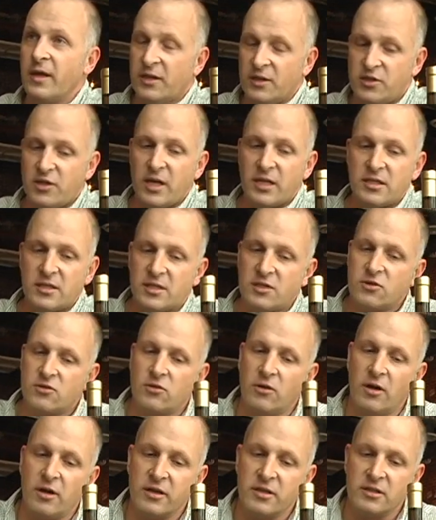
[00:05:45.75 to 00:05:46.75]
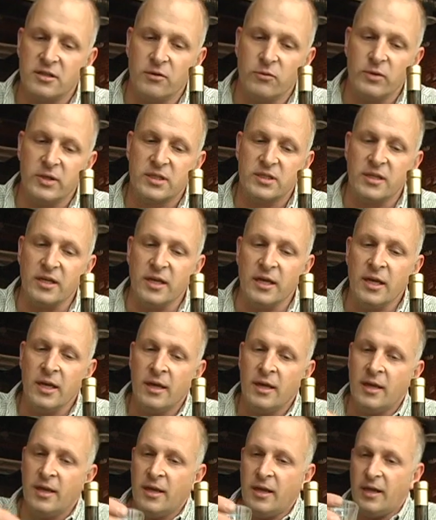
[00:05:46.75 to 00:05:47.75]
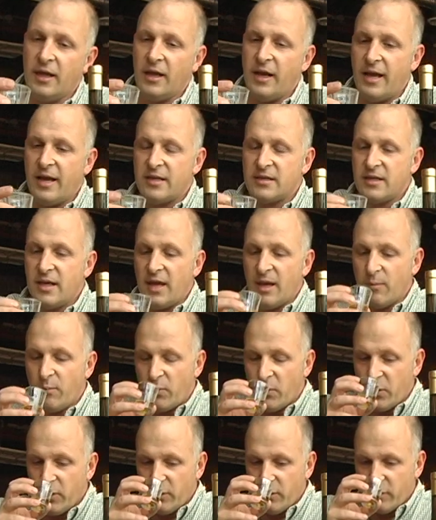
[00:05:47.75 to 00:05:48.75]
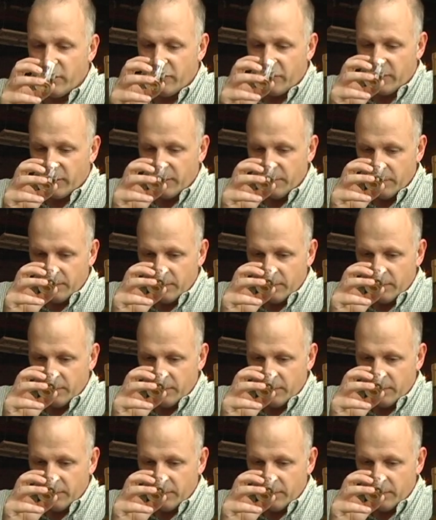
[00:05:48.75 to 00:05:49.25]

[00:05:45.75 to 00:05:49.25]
just as strong as the whiskey. It has a beautiful